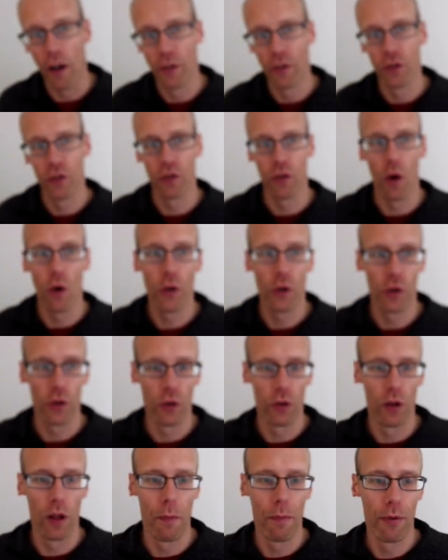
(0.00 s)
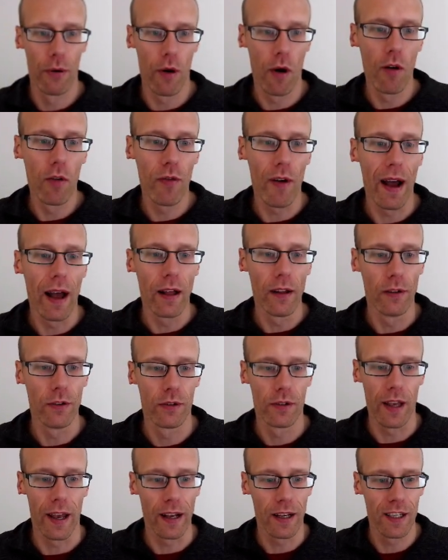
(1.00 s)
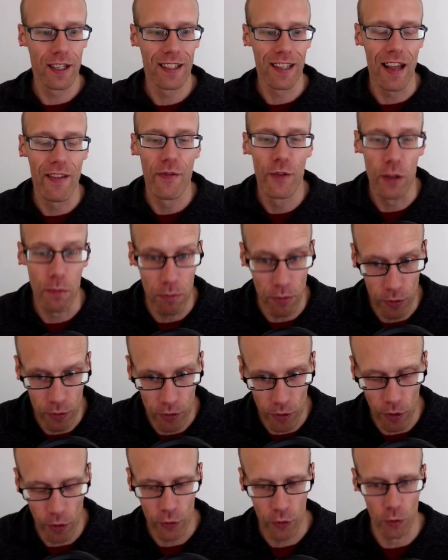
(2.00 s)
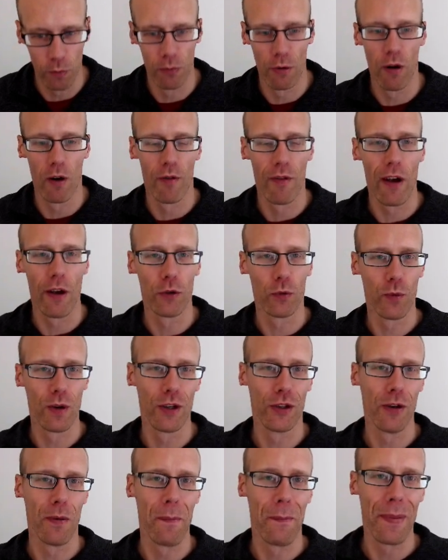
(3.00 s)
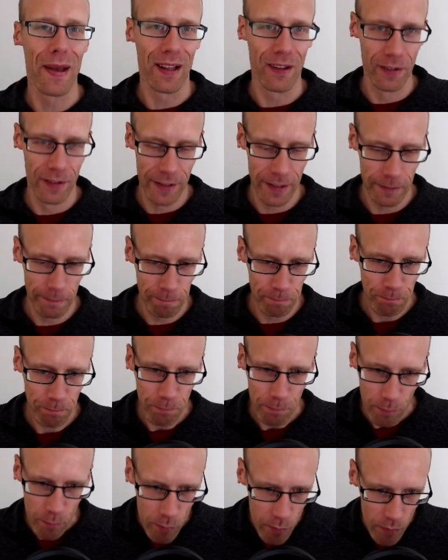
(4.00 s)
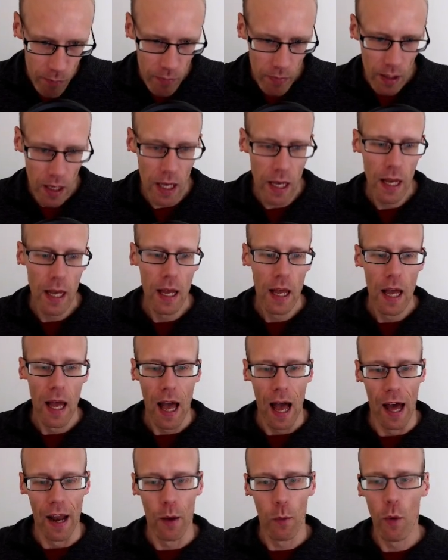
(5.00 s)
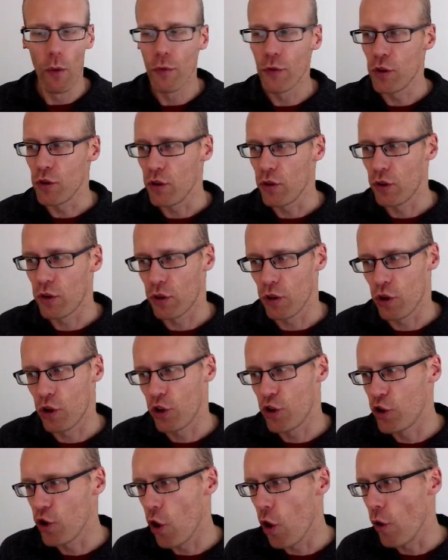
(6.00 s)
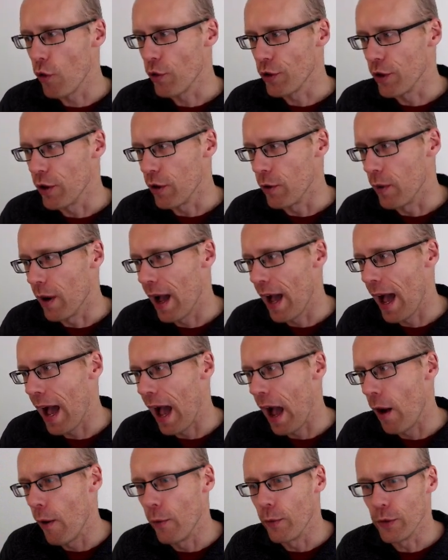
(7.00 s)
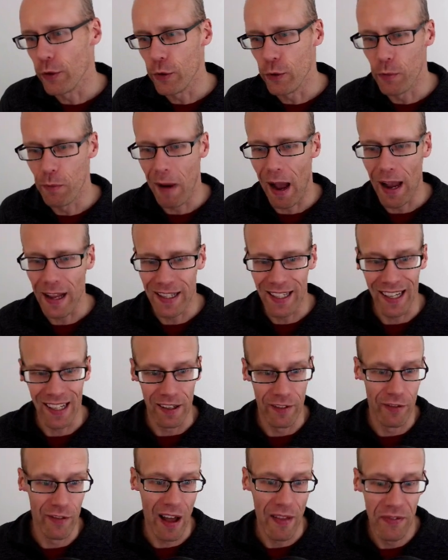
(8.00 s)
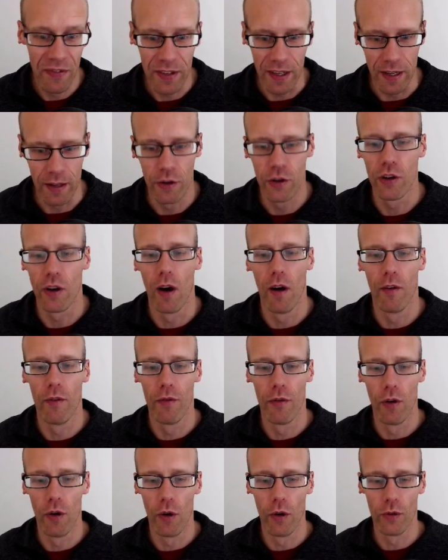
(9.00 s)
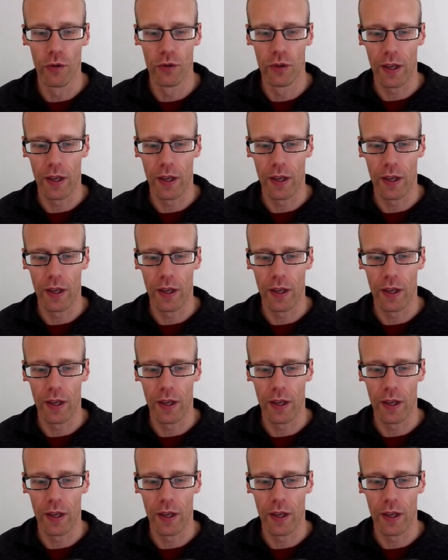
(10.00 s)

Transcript: social profiles, extensible social profiles widget built. And I want to just show you how you might take advantage of those